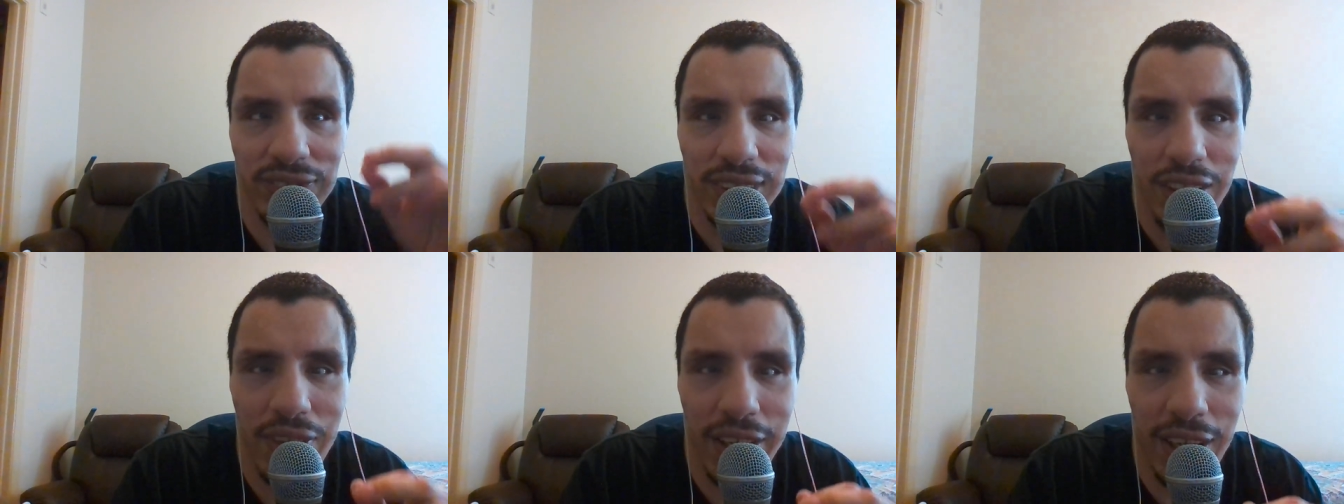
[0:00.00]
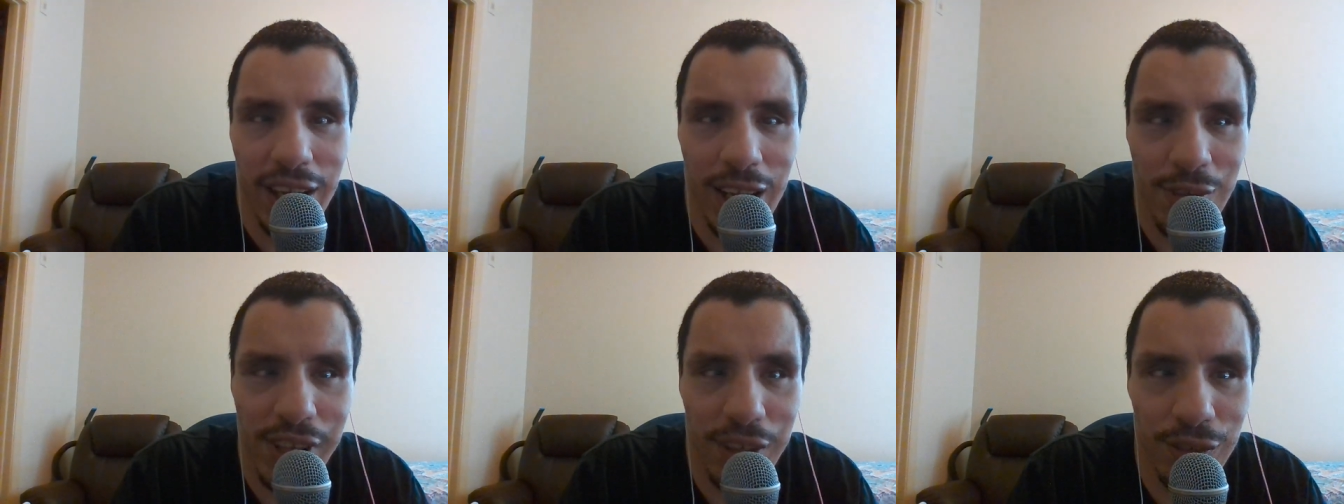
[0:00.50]
that I
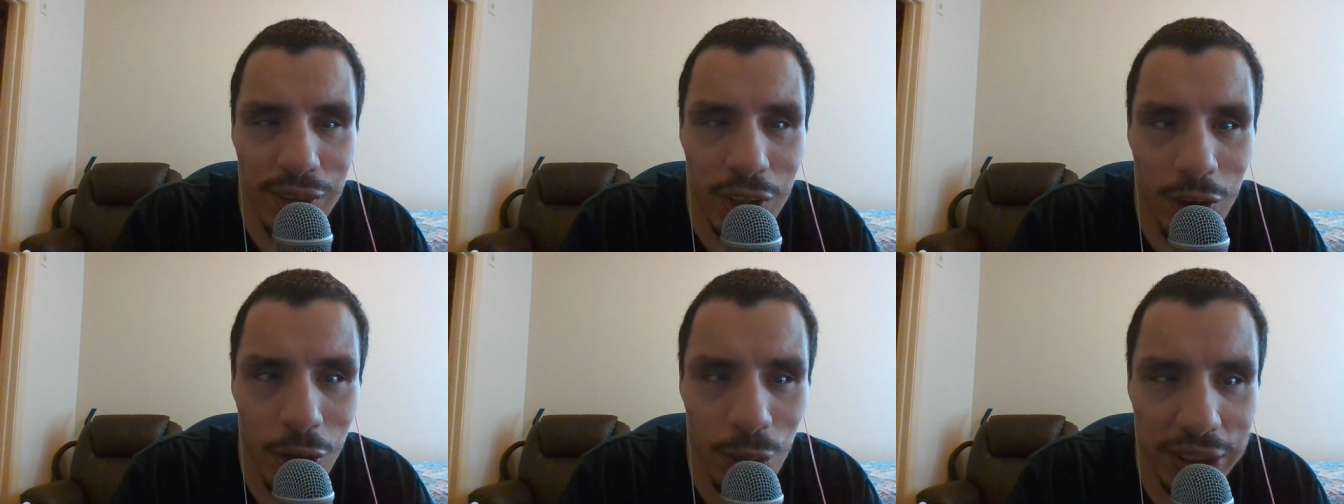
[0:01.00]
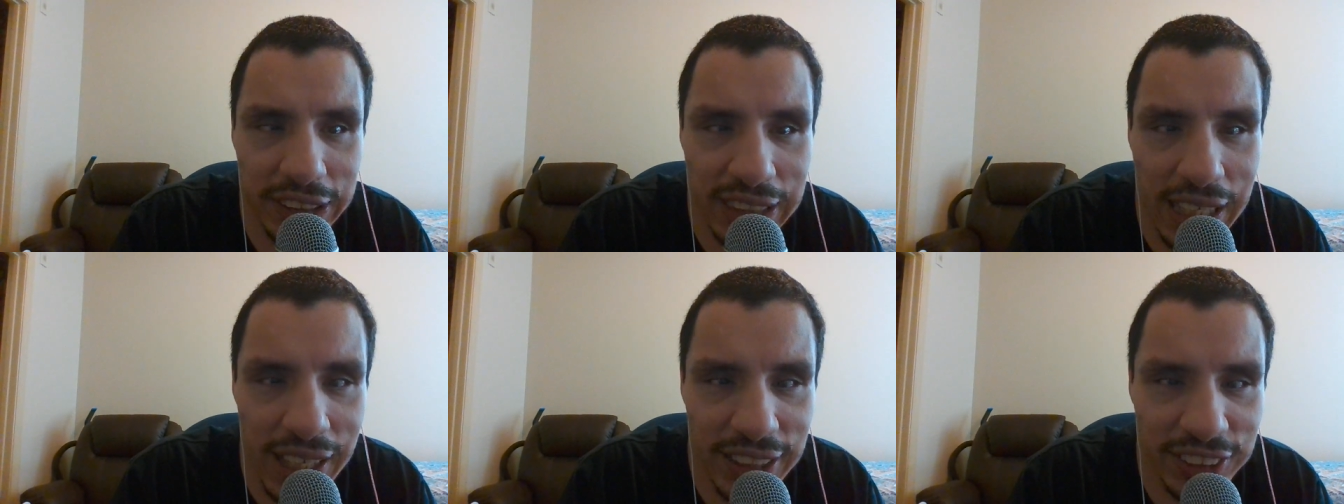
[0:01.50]
have always
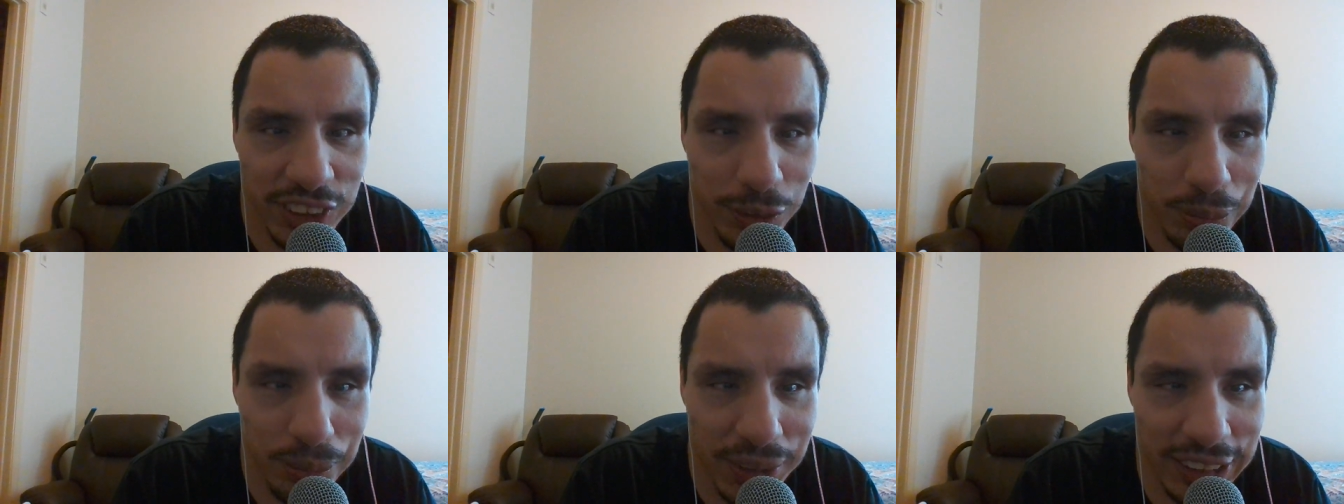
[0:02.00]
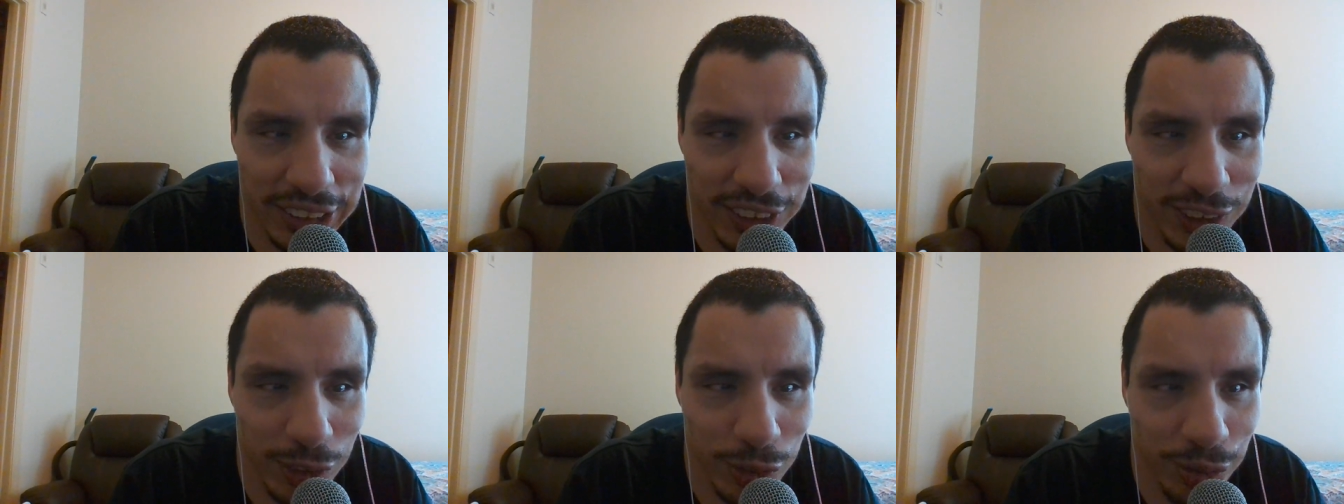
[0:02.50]
asked
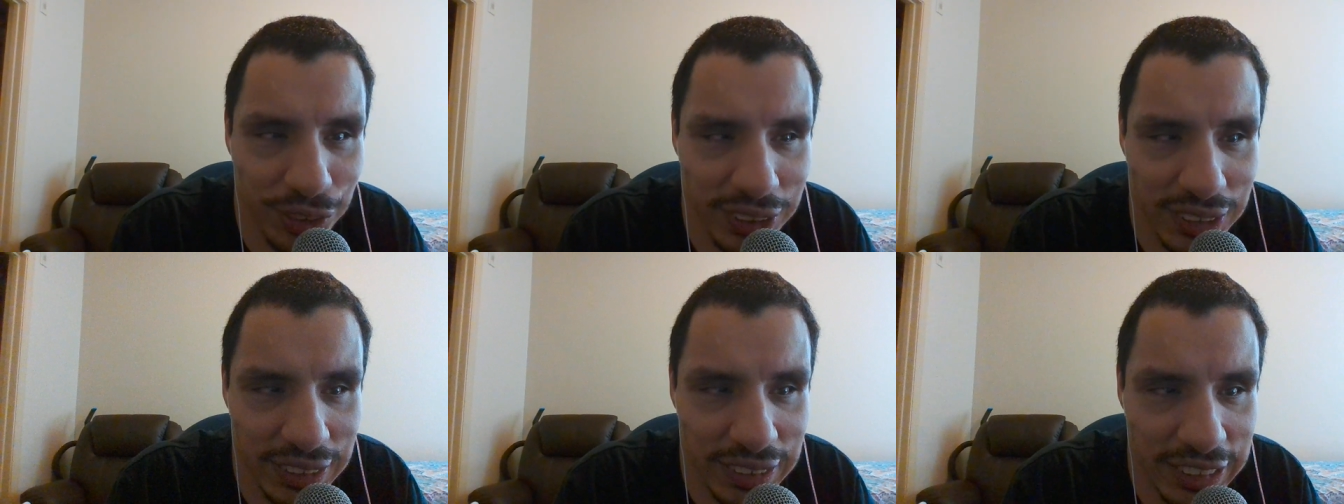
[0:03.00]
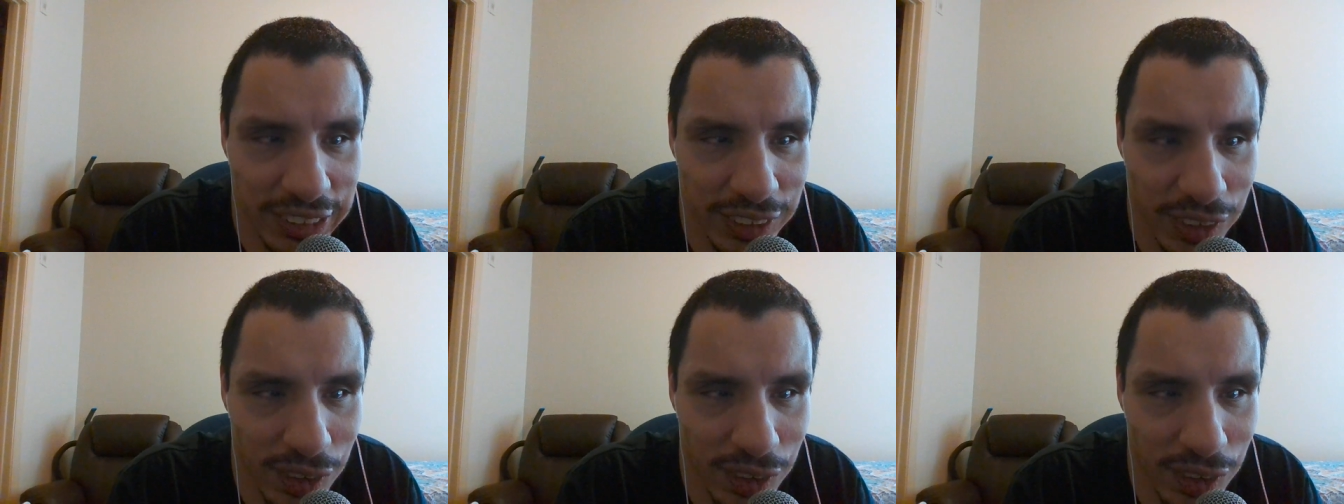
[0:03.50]
myself is